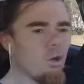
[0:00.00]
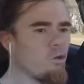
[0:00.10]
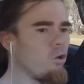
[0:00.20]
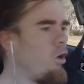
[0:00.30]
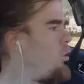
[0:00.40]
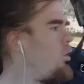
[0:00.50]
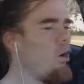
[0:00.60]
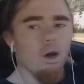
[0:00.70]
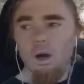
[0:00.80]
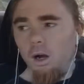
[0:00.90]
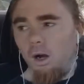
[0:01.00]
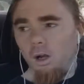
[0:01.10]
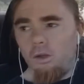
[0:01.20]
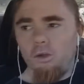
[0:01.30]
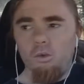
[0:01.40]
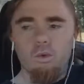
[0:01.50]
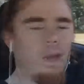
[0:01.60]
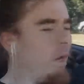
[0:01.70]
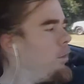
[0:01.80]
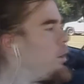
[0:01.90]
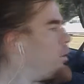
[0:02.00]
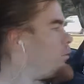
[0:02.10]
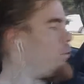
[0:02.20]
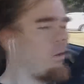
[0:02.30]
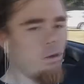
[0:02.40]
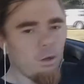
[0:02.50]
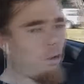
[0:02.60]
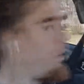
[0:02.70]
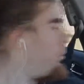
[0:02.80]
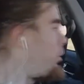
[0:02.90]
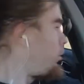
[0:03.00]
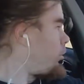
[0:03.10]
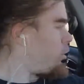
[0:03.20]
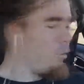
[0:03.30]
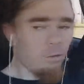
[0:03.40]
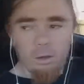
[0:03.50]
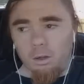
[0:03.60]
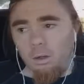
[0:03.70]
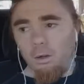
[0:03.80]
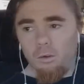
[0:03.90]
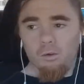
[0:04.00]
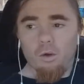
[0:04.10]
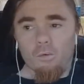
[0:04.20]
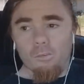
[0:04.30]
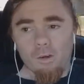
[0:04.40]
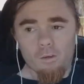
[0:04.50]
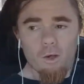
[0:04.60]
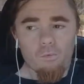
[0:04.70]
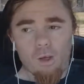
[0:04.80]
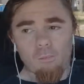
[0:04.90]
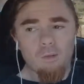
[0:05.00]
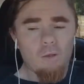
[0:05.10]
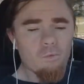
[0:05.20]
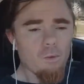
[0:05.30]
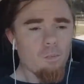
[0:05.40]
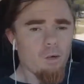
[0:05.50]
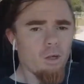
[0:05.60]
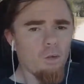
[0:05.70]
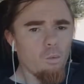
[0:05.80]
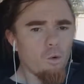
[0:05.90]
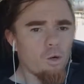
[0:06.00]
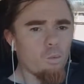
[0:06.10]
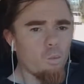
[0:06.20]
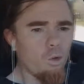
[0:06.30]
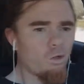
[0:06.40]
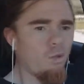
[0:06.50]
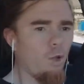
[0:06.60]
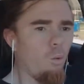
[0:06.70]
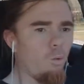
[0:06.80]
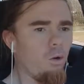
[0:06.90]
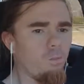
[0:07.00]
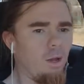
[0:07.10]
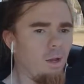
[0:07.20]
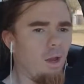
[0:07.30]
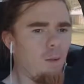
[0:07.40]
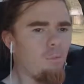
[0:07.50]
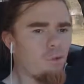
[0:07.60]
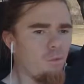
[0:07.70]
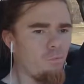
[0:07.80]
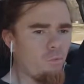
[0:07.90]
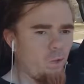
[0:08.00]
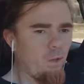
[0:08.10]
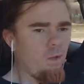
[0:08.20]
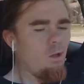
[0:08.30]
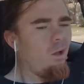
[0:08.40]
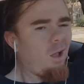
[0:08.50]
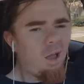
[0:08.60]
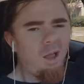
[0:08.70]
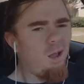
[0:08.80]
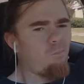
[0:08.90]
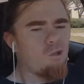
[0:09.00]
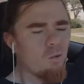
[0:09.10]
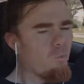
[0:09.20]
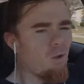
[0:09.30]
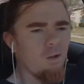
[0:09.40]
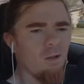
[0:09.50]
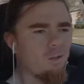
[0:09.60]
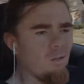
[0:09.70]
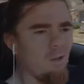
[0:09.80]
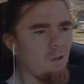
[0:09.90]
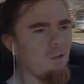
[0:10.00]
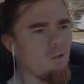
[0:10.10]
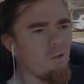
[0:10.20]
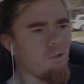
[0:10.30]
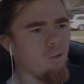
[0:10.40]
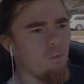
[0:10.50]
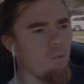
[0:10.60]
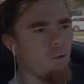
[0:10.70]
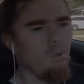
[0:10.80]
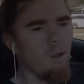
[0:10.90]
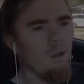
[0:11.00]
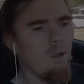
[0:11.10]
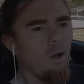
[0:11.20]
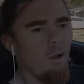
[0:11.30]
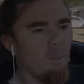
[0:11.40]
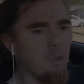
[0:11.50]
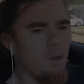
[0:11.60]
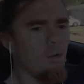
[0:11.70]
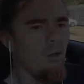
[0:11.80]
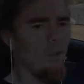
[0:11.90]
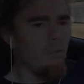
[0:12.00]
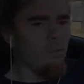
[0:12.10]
So you can make a living, a decent living. So for myself, I'm definitely putting in the work. Once they open up that Amazon fleet, I'm jumping on it, like I said, because it's going to bring me a better life